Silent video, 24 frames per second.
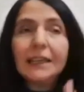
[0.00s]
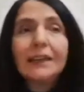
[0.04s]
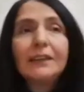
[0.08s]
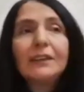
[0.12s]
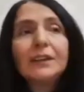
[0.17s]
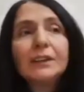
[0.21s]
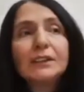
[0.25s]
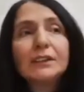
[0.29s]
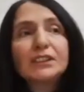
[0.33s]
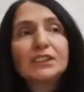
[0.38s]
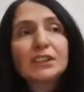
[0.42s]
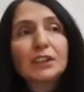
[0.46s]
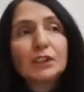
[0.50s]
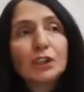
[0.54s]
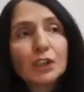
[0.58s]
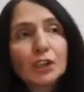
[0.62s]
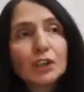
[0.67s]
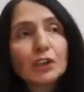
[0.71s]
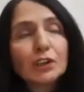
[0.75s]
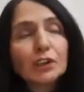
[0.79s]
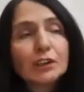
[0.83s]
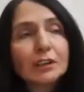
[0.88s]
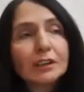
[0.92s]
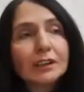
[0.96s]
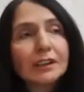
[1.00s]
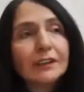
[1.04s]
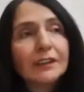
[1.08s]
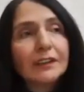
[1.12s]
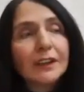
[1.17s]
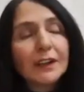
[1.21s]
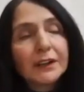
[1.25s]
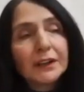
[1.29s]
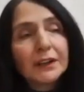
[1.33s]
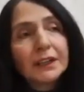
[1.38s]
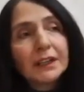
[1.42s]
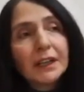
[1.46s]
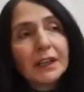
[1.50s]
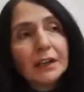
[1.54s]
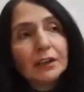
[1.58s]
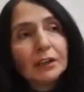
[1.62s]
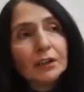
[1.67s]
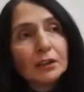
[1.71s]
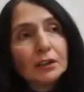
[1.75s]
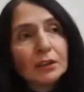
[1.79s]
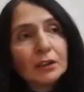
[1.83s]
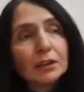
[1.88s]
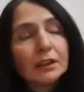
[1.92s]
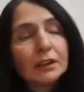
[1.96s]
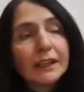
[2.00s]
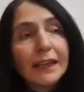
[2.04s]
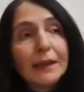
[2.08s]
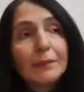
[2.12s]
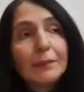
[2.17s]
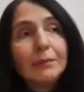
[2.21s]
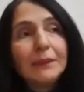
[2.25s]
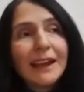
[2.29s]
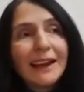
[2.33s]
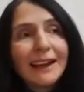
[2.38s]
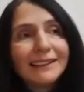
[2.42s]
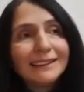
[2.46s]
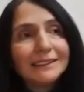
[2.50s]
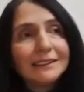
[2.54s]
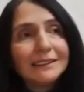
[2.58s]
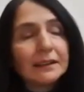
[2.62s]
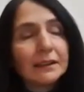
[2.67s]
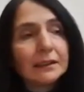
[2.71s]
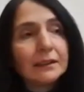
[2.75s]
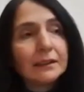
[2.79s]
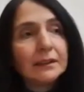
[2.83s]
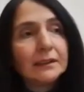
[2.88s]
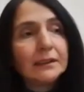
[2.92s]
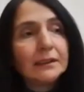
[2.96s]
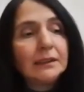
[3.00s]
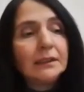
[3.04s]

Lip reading: and there's a girl in there, a young girl named Nadia.